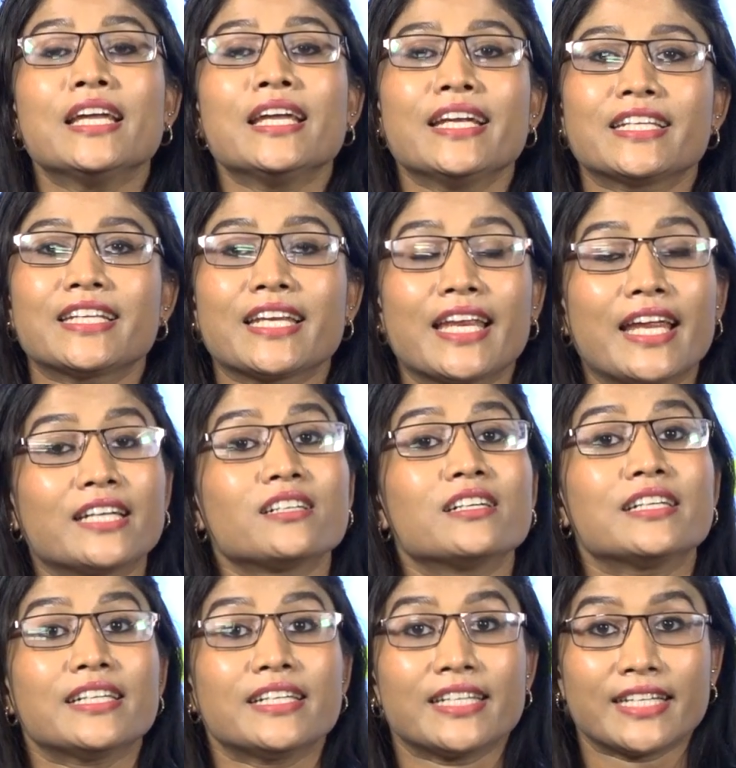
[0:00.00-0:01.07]
it create a
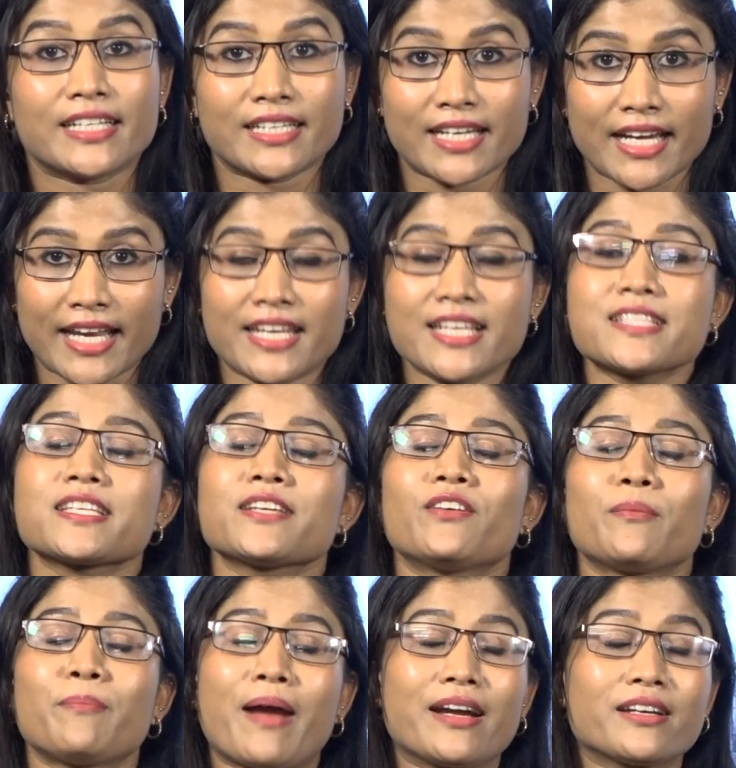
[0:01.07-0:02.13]
trellis
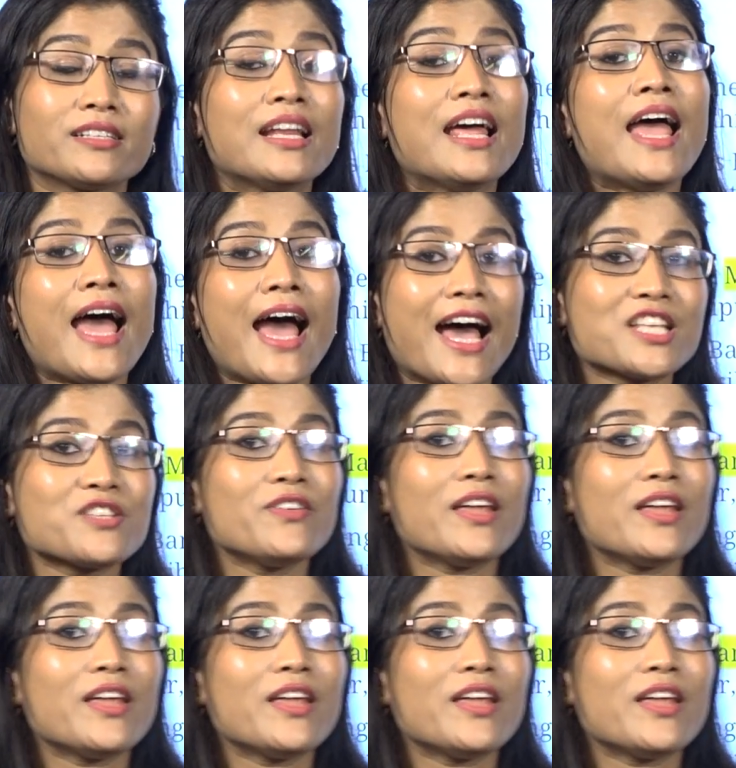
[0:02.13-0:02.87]
river pattern, as